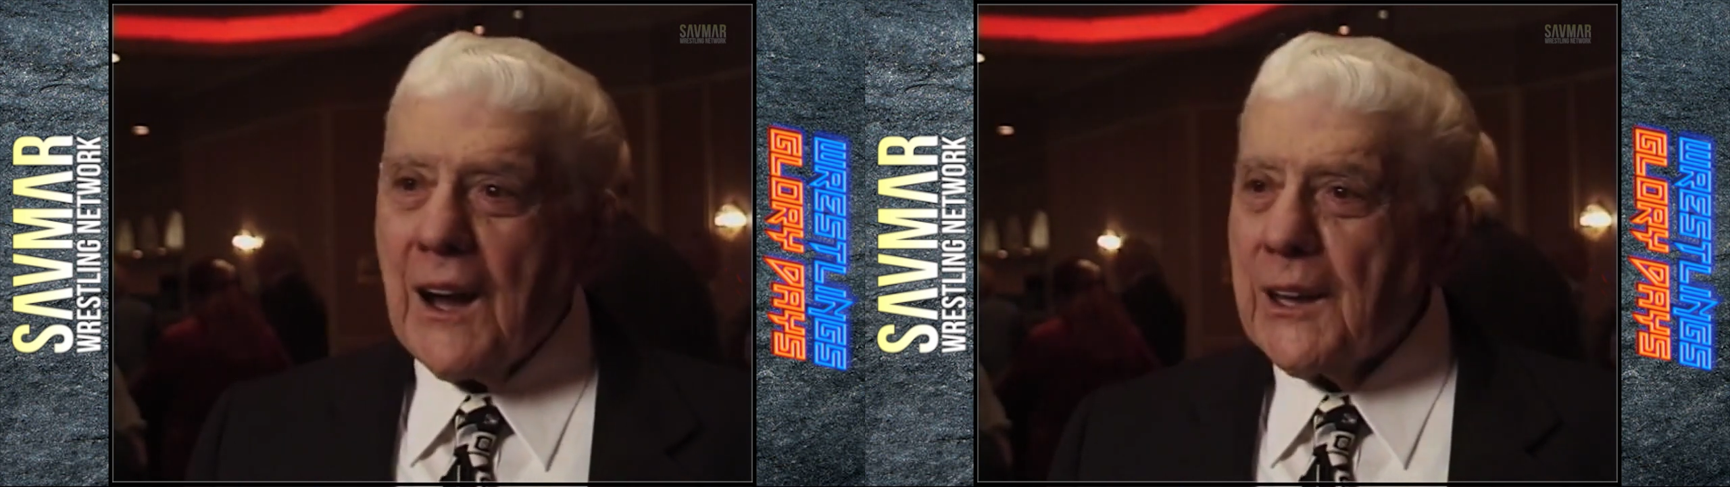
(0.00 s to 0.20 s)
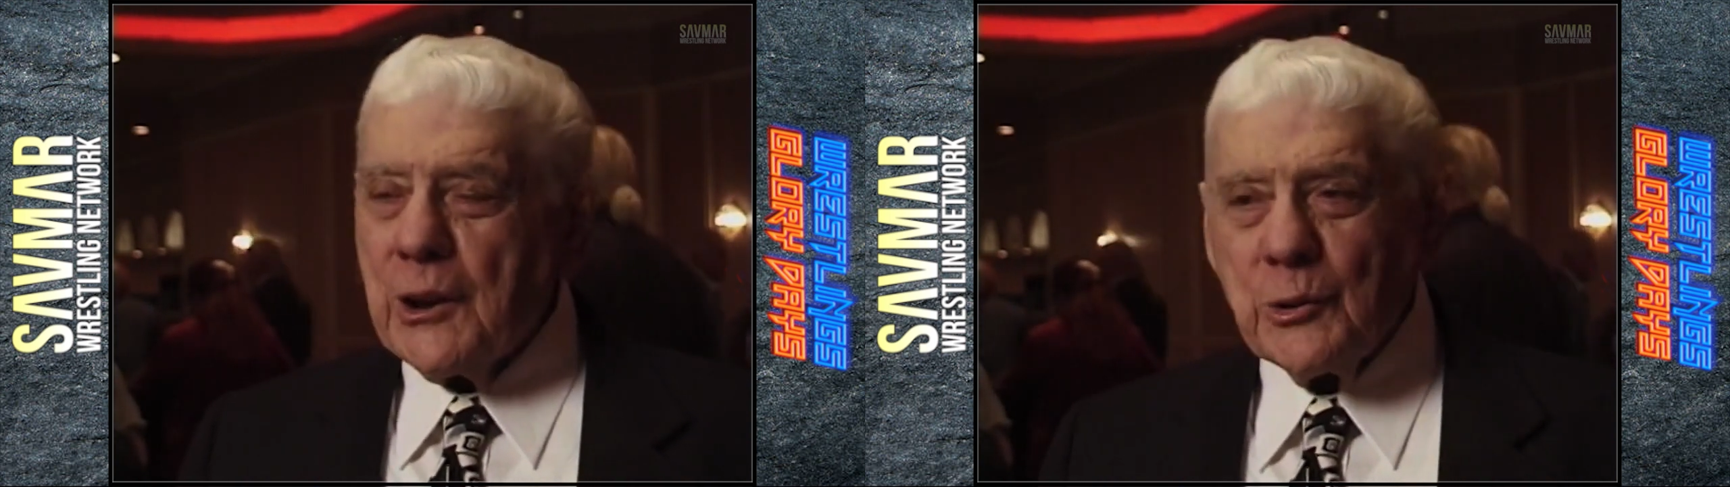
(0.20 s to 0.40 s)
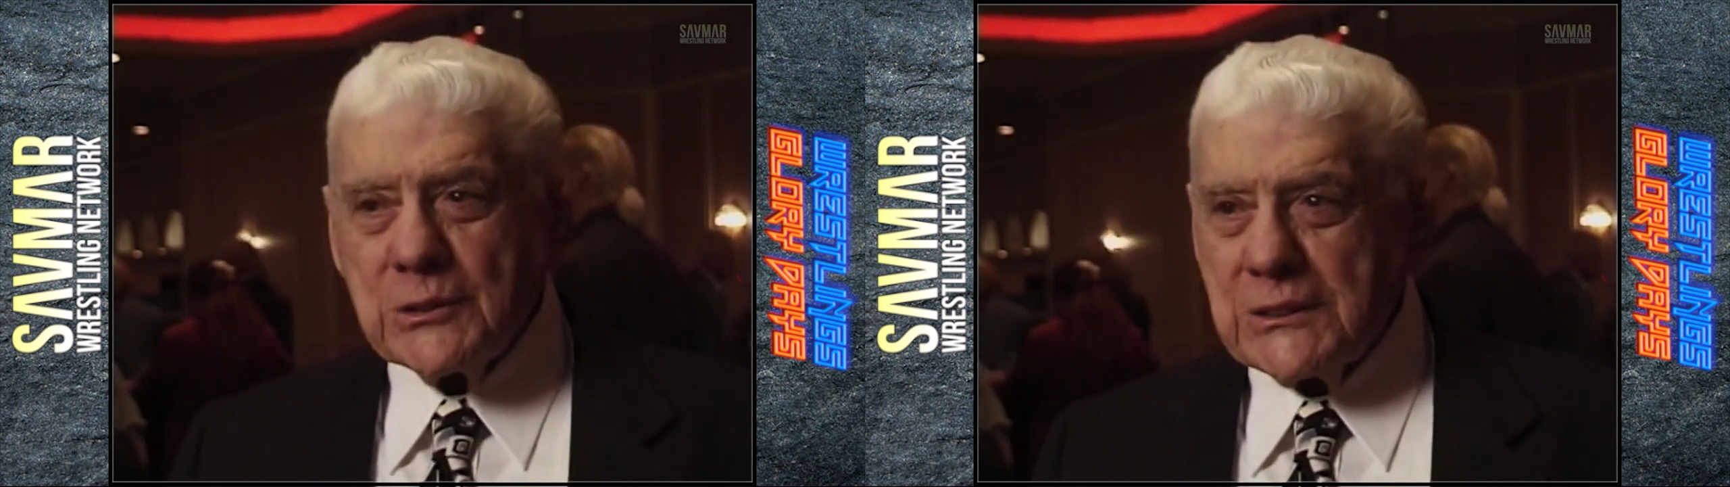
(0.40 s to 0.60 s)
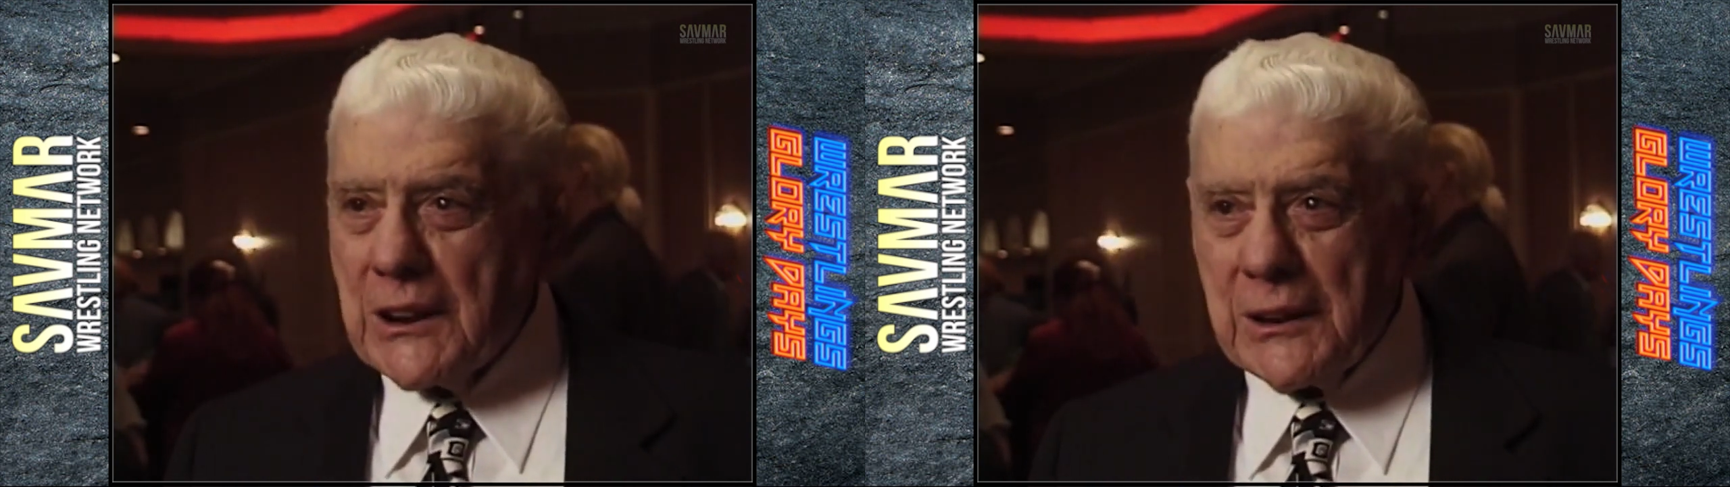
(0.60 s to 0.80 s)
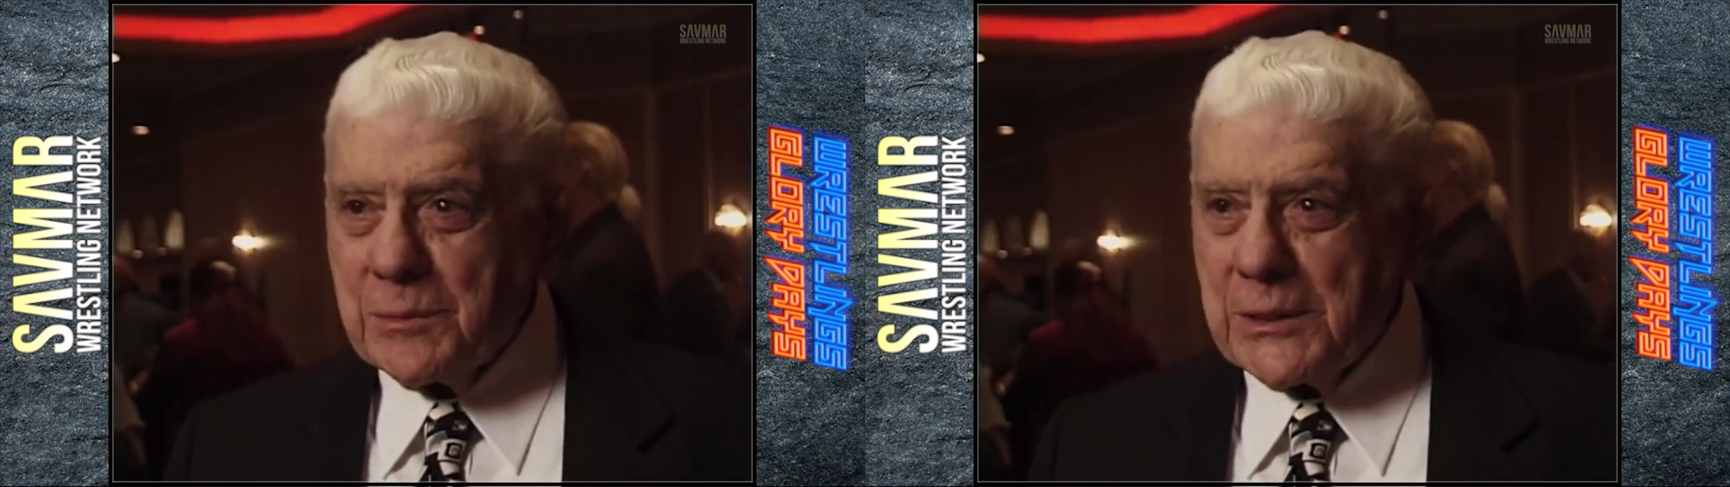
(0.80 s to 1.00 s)
I always
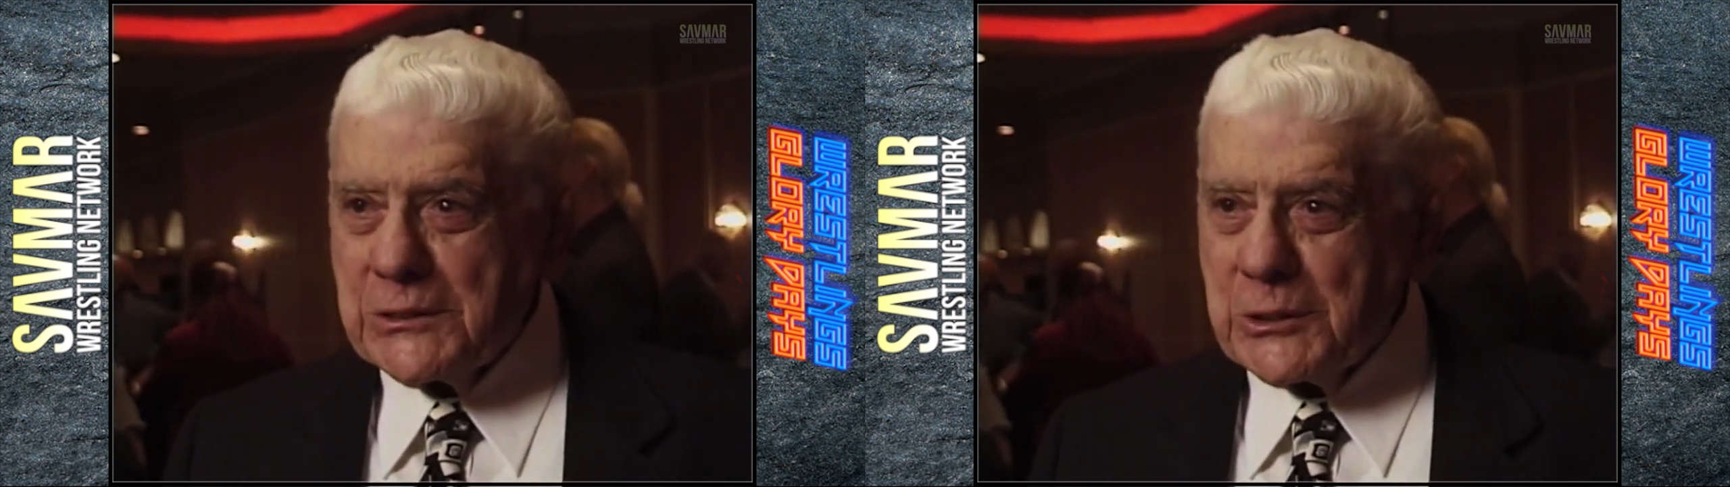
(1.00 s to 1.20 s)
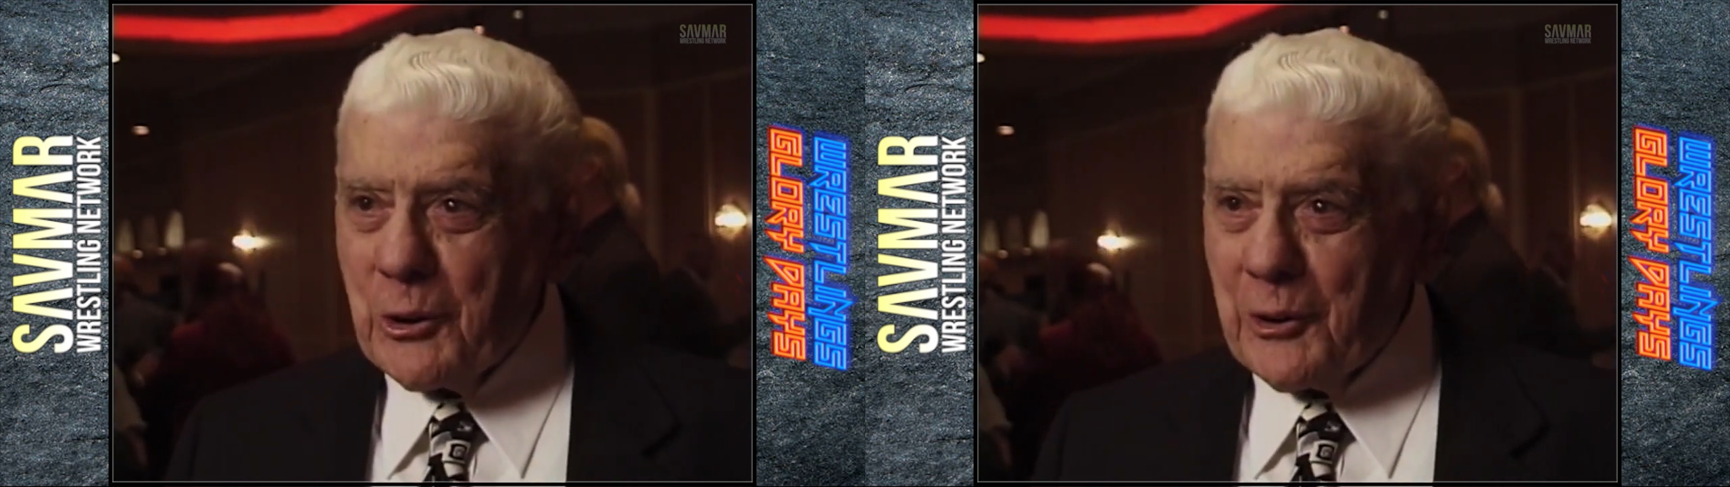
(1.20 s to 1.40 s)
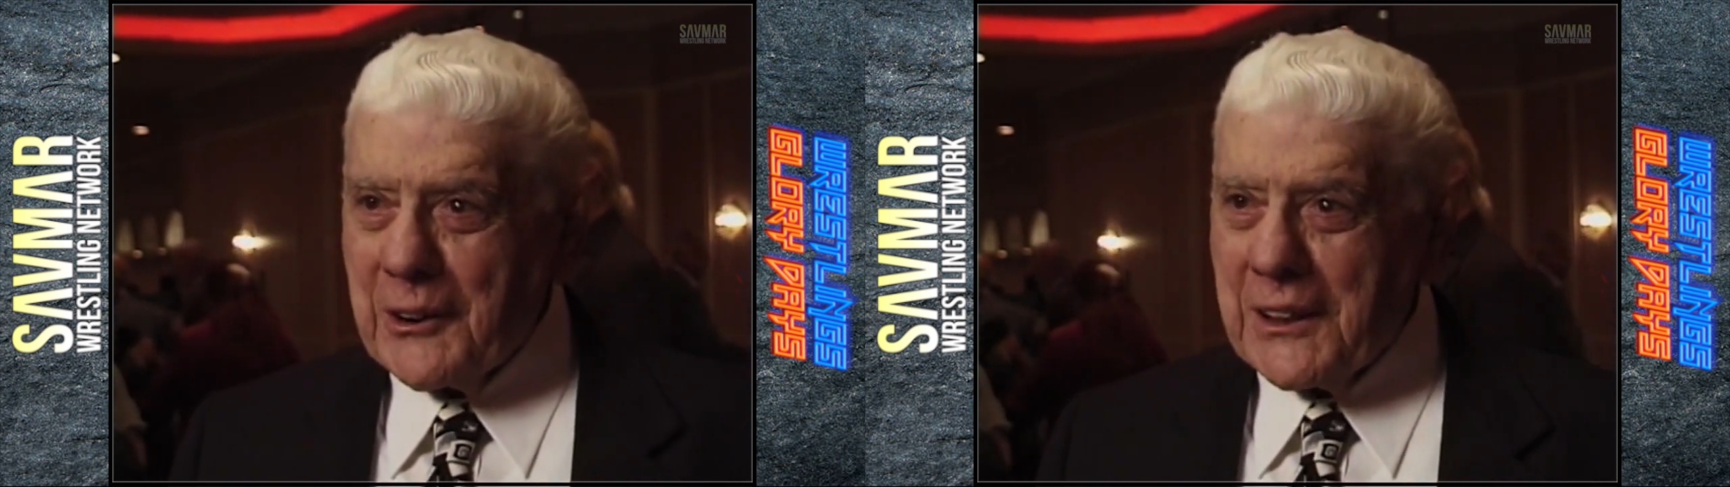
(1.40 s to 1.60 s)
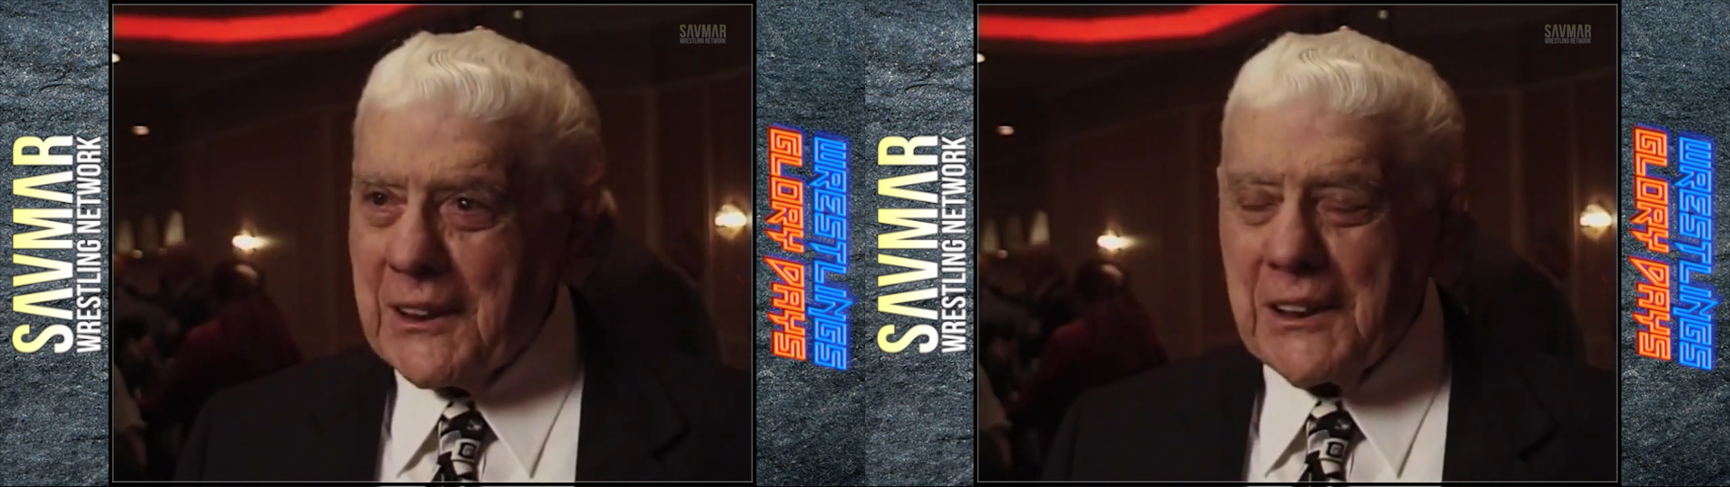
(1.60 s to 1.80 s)
tell him this story,